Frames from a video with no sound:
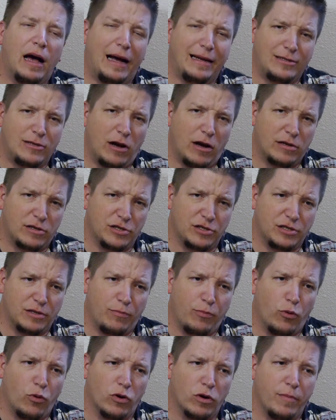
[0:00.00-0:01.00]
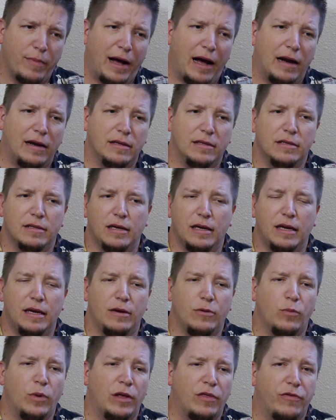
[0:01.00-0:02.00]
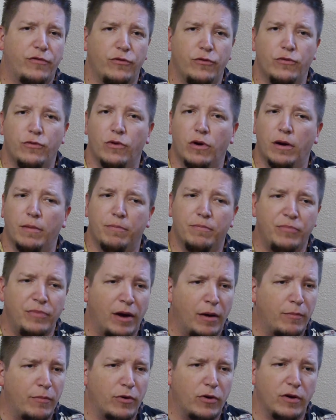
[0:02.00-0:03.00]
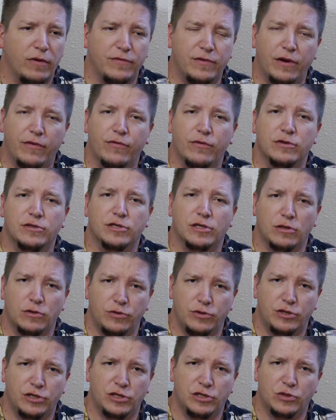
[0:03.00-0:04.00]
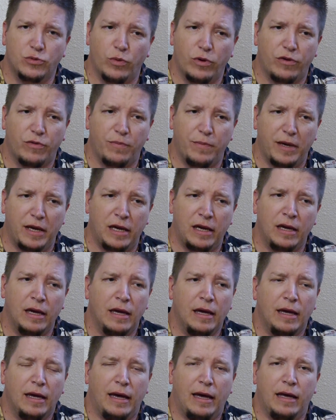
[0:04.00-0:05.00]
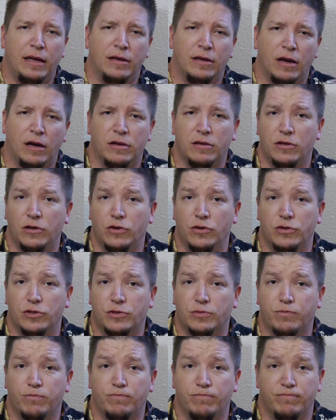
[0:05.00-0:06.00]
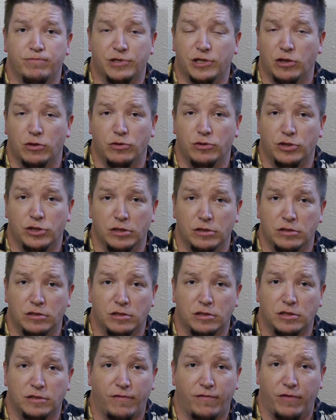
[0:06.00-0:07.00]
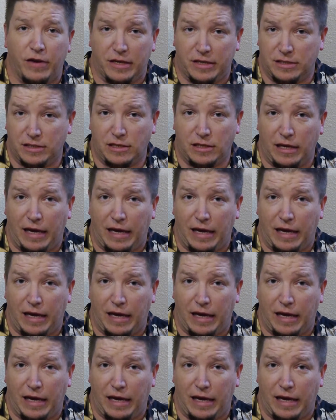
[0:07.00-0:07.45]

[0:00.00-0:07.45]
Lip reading: I talked to support about it. They went through a number of different solutions with me, and none of those solutions fixed